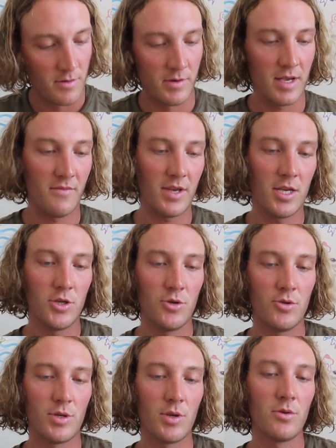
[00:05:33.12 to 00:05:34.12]
We have
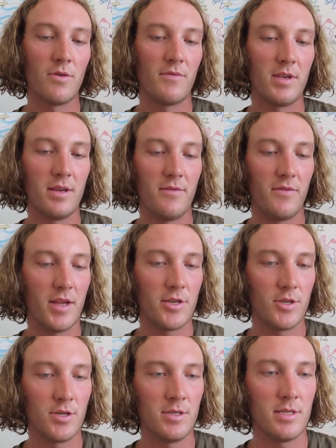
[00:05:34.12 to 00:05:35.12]
issue 2 of The
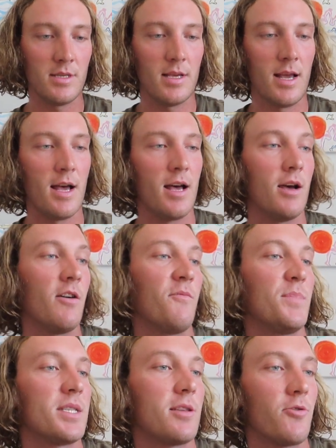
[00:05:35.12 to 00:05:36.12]
Adventures of
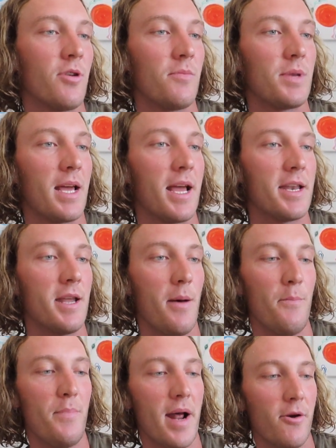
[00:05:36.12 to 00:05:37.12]
Mr. Crypt
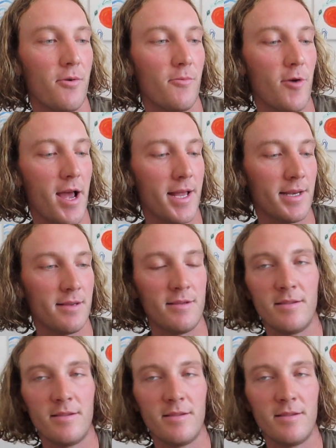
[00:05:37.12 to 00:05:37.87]
and Baron Rat.